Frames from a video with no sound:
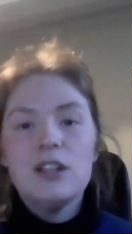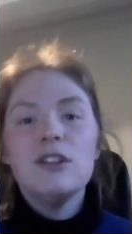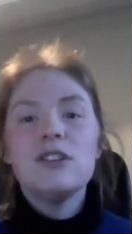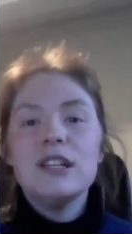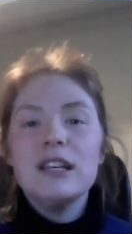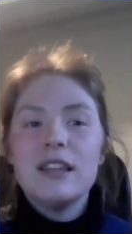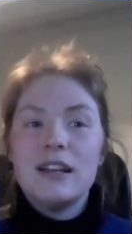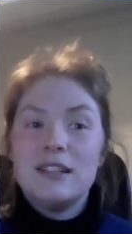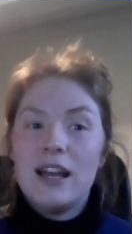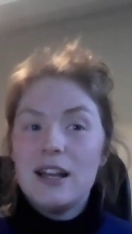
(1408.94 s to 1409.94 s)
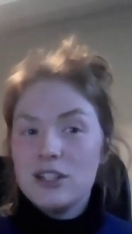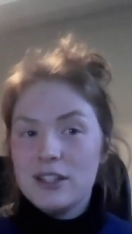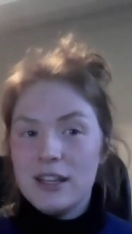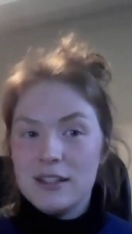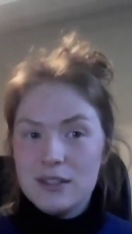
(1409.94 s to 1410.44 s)
Usually they attach
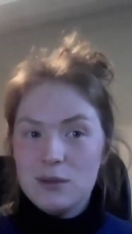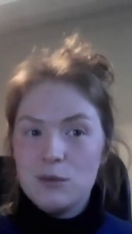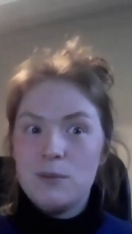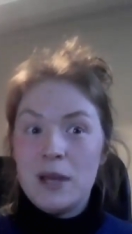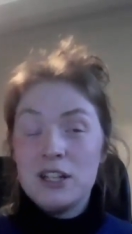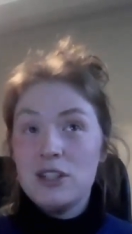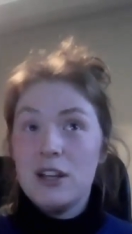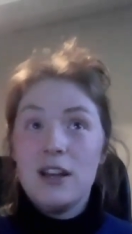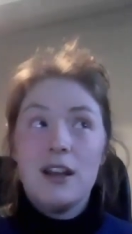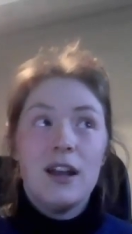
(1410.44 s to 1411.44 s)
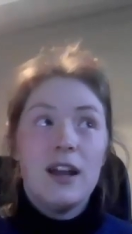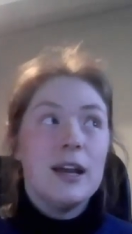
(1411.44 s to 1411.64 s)
things that will measure